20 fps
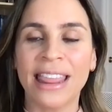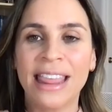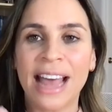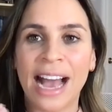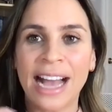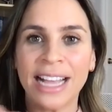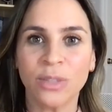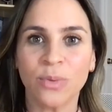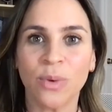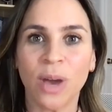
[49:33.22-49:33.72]

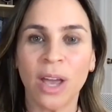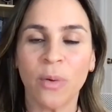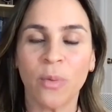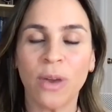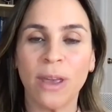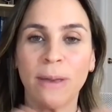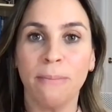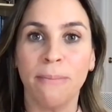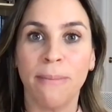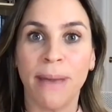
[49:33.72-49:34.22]
that's why
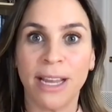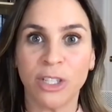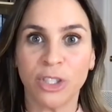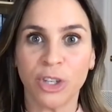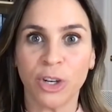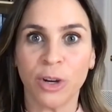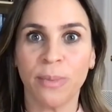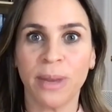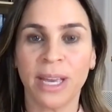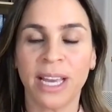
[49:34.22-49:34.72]
we
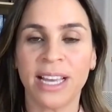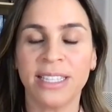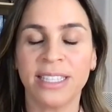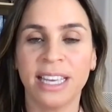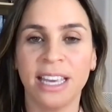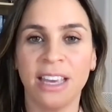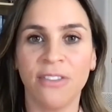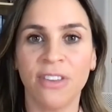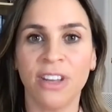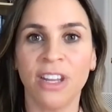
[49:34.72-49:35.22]
measure, because
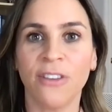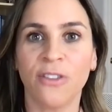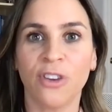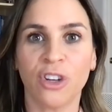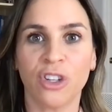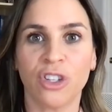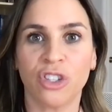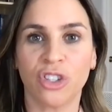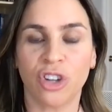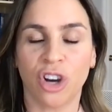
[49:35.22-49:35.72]
even if
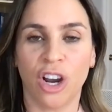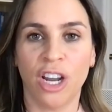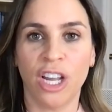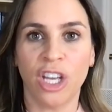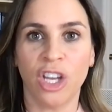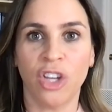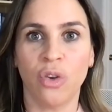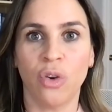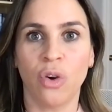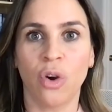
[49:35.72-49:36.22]
you're
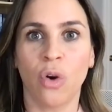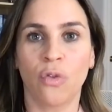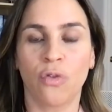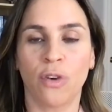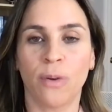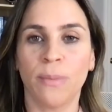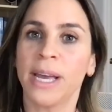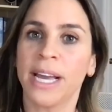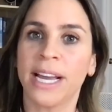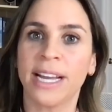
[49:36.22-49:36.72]
starting and you go
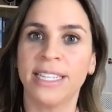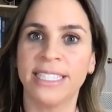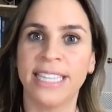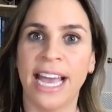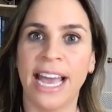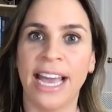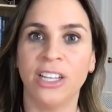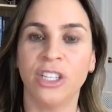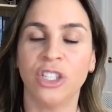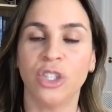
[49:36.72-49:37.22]
from like a
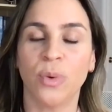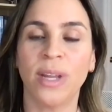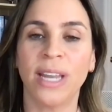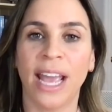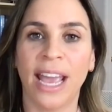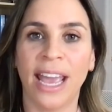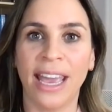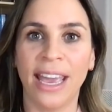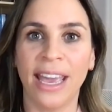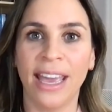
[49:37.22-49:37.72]
10 to an
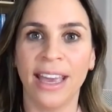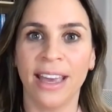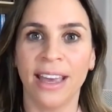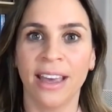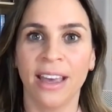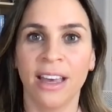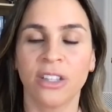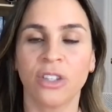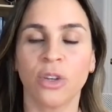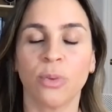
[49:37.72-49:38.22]
8,
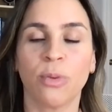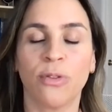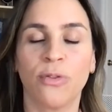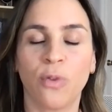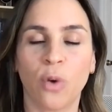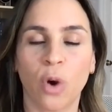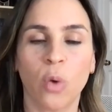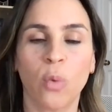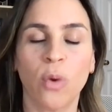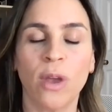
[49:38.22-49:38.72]
so
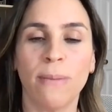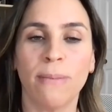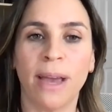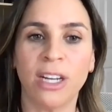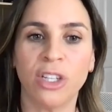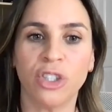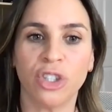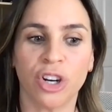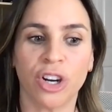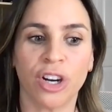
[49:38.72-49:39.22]
before we
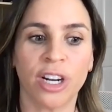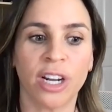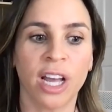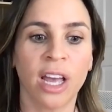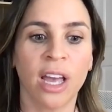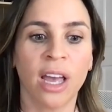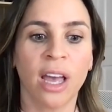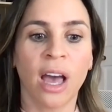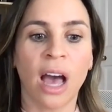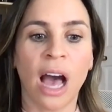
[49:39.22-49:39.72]
measured,
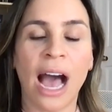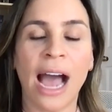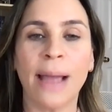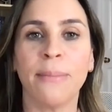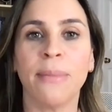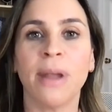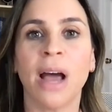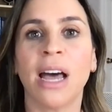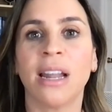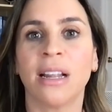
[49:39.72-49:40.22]

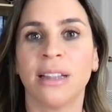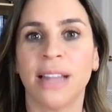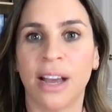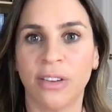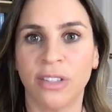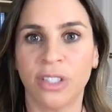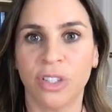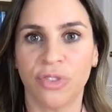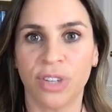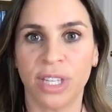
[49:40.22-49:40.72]
I'm not
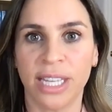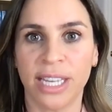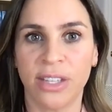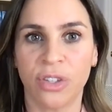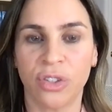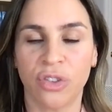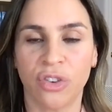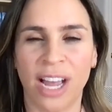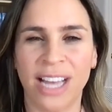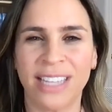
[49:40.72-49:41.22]
allowed to
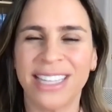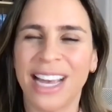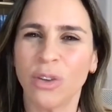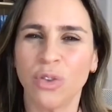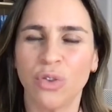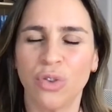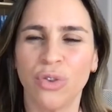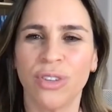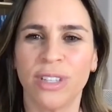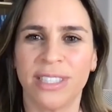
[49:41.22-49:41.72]
release stress.
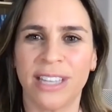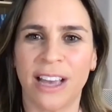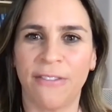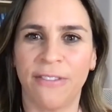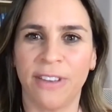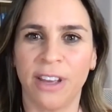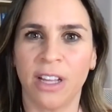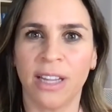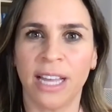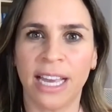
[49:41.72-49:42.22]
How true does
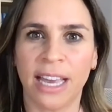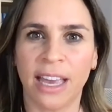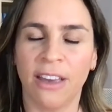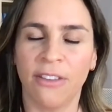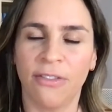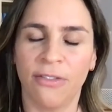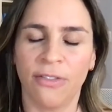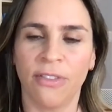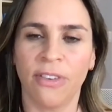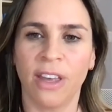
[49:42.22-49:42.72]
that feel? Like
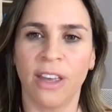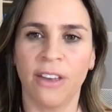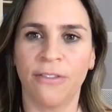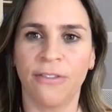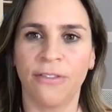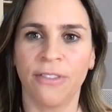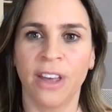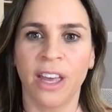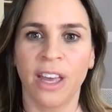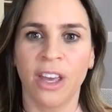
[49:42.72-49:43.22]
if
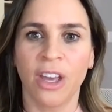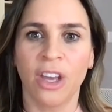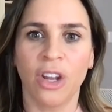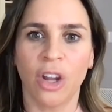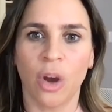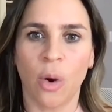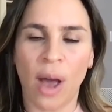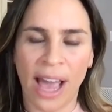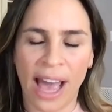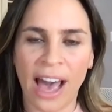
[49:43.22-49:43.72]

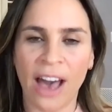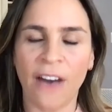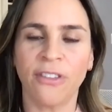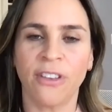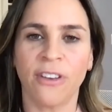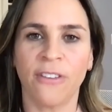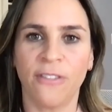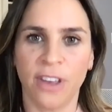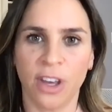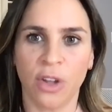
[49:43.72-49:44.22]
I have
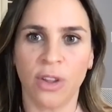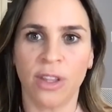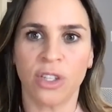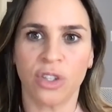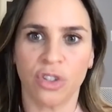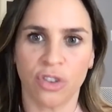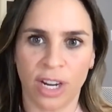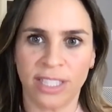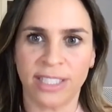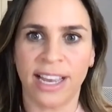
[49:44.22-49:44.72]
to feel the
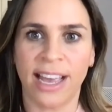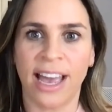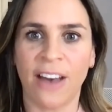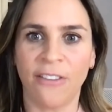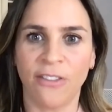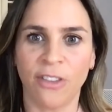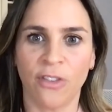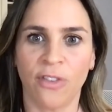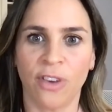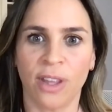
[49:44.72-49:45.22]
stress, I
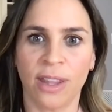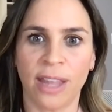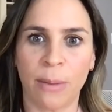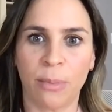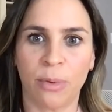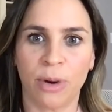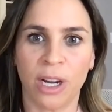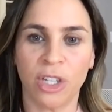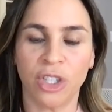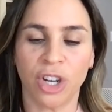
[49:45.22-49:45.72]
have to feel
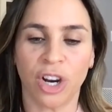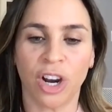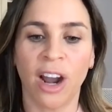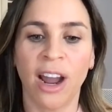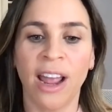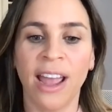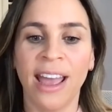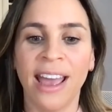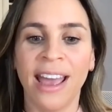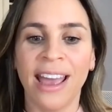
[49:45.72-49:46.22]
that pressure.
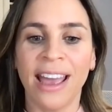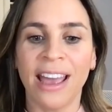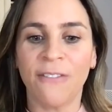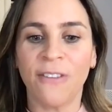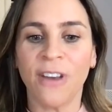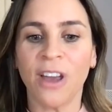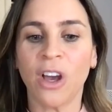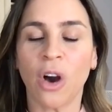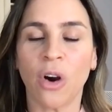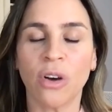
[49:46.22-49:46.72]

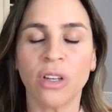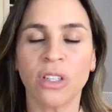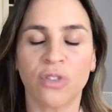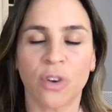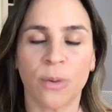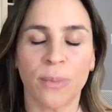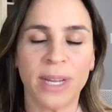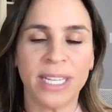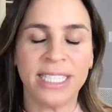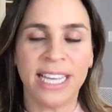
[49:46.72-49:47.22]
If it goes
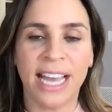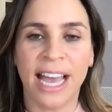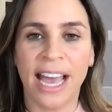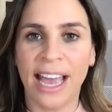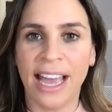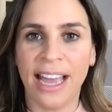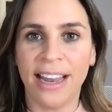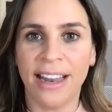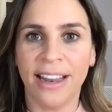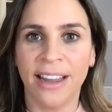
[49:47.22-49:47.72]
from a
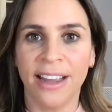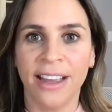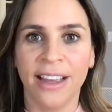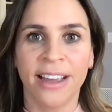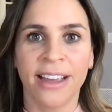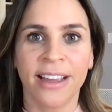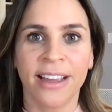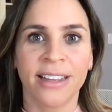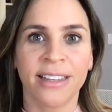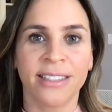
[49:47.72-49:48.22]
10
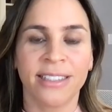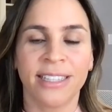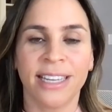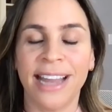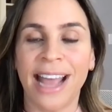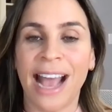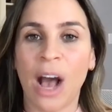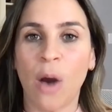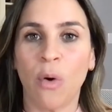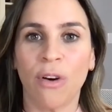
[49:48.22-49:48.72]
to
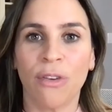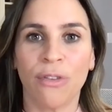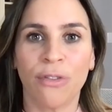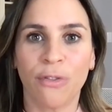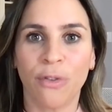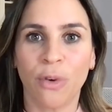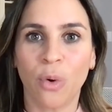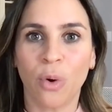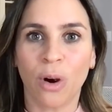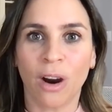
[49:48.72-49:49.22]
now a
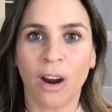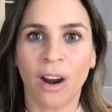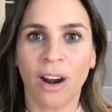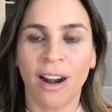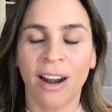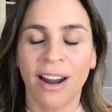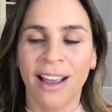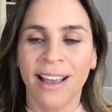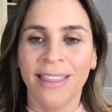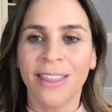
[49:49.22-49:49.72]

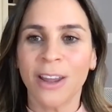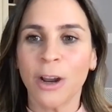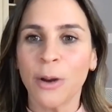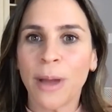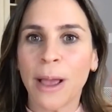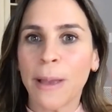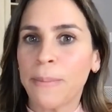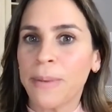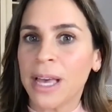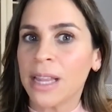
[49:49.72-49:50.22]
4, there
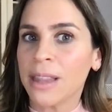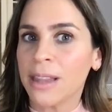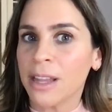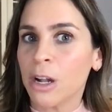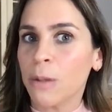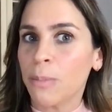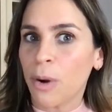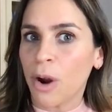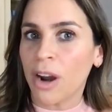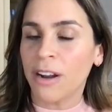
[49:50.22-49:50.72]
might be a
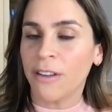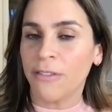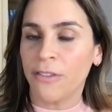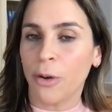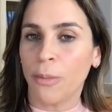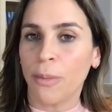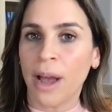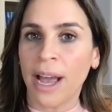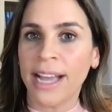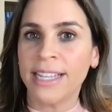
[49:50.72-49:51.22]
little part of
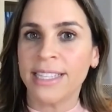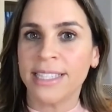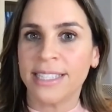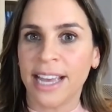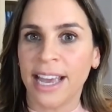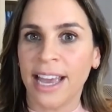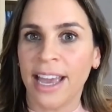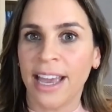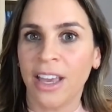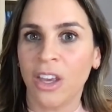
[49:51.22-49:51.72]
your mind
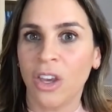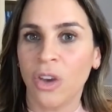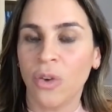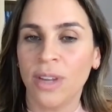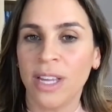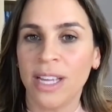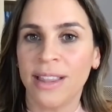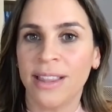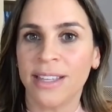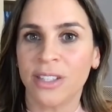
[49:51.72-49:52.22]
saying you
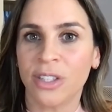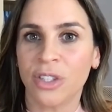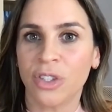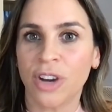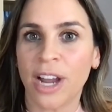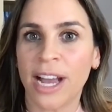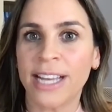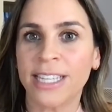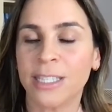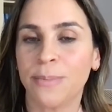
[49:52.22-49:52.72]
need the
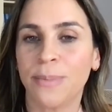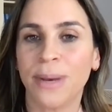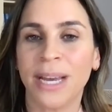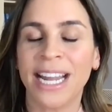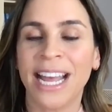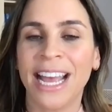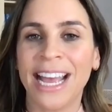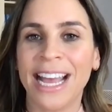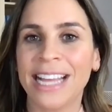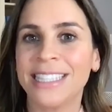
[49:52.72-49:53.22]
stress,
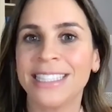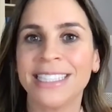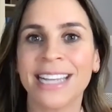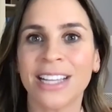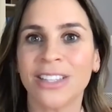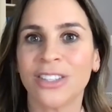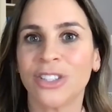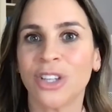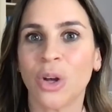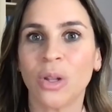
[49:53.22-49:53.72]
but it's
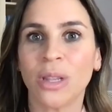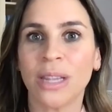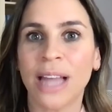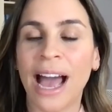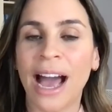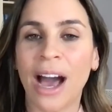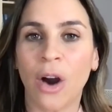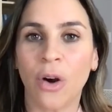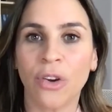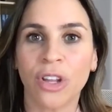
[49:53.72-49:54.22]
not so
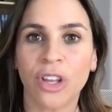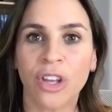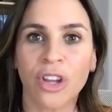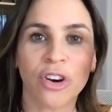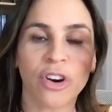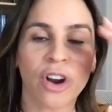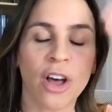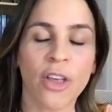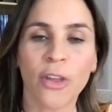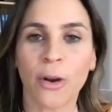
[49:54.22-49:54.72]
loud.
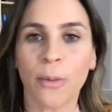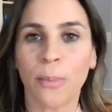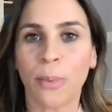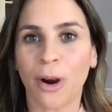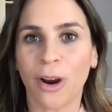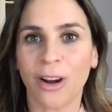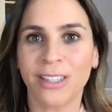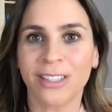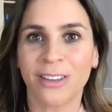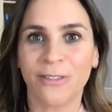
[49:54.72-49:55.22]
Your other
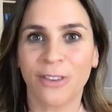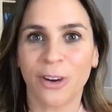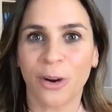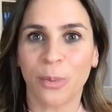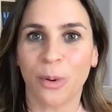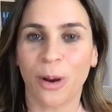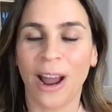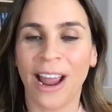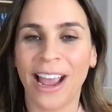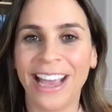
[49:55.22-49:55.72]
parts of your
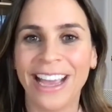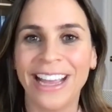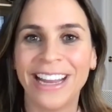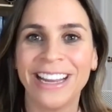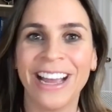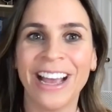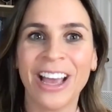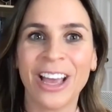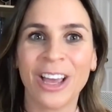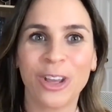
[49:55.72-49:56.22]

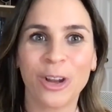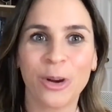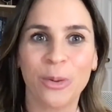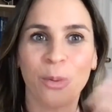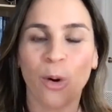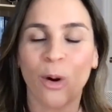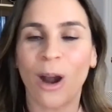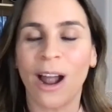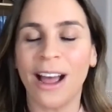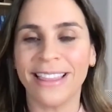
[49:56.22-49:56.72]
brain, you're
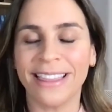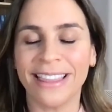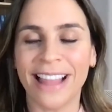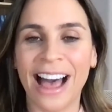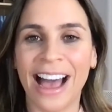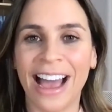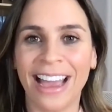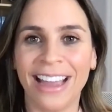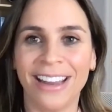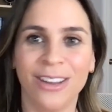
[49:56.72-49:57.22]
more
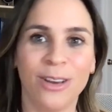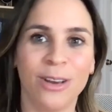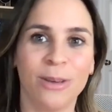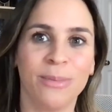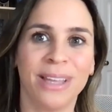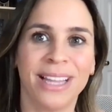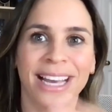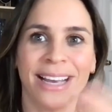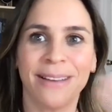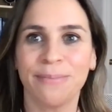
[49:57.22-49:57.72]
online. You can
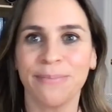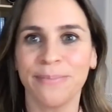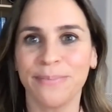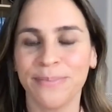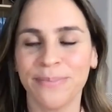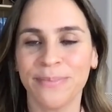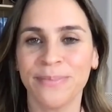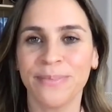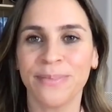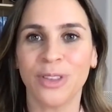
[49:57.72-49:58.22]
be like,
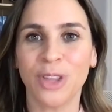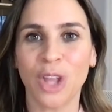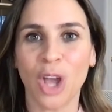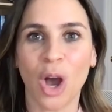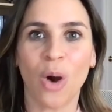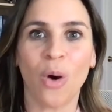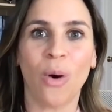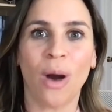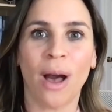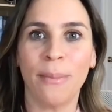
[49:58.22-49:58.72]

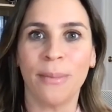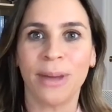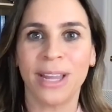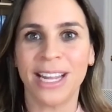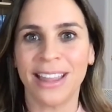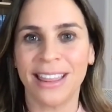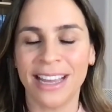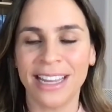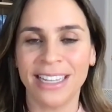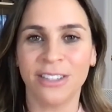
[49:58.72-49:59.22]
no, I'm going
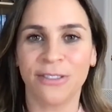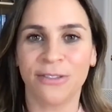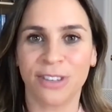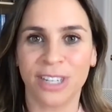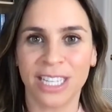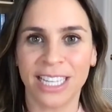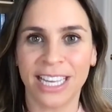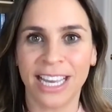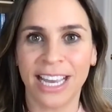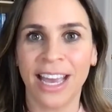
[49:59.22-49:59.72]
to think
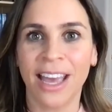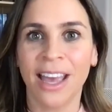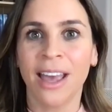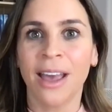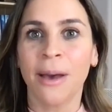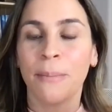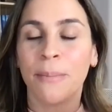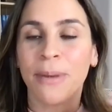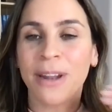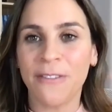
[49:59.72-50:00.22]
differently.
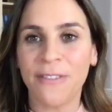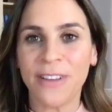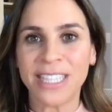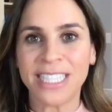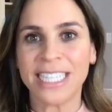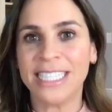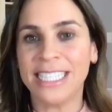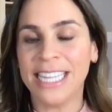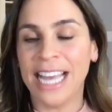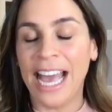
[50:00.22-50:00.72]
But if it's
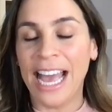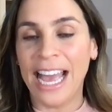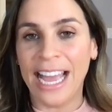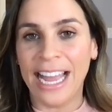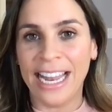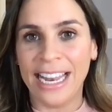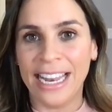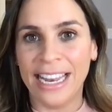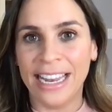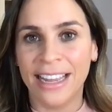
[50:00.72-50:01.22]
a
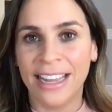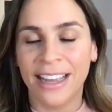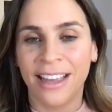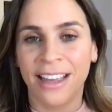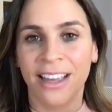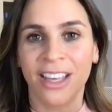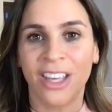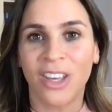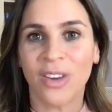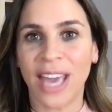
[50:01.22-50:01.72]
10,
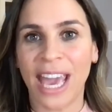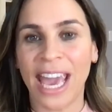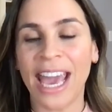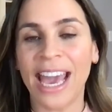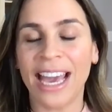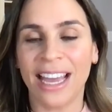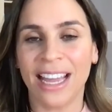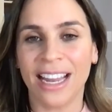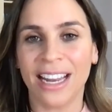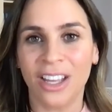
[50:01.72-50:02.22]
you
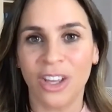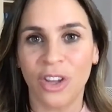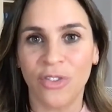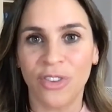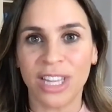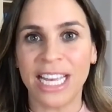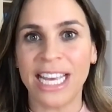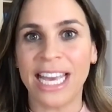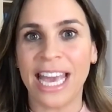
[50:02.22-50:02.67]
really